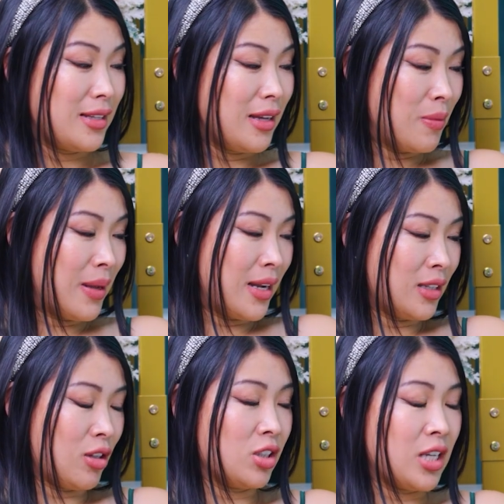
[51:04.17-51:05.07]
Oh my God,
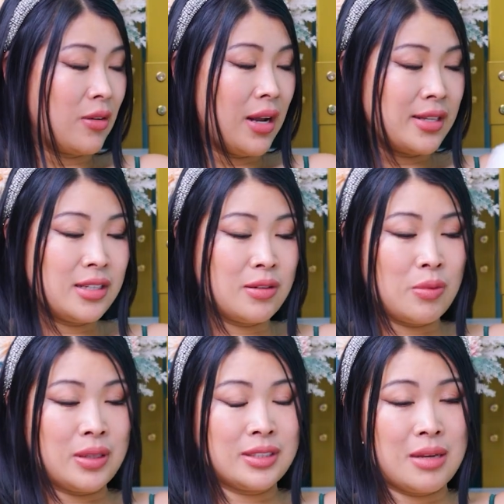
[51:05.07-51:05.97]
Dr. Tara. I think
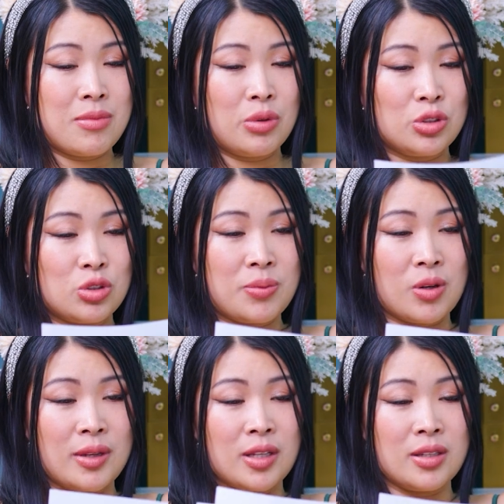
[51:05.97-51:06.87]
one time we should
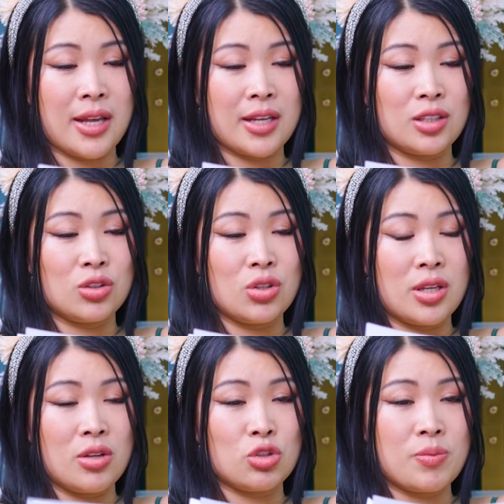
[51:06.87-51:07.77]
probably
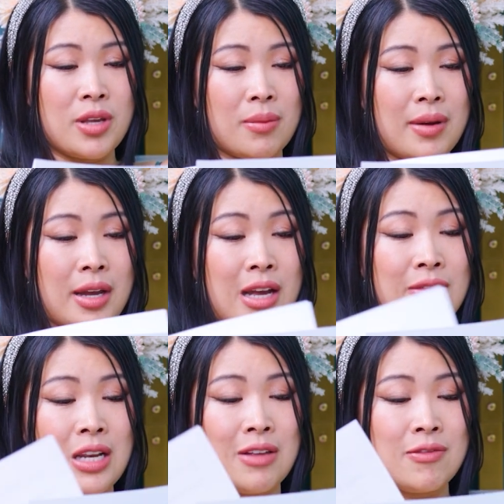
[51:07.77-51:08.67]
you should be on I have
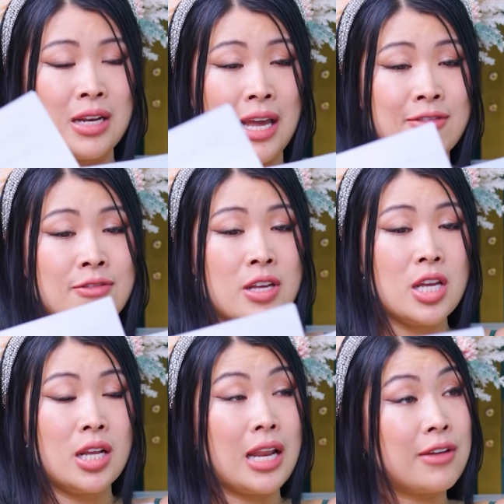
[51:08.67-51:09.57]
a
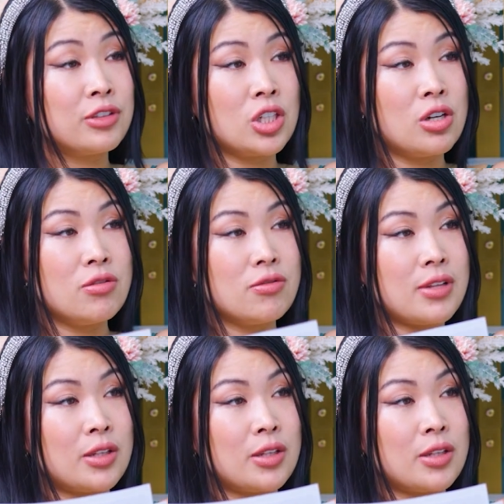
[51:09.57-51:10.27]
live show. And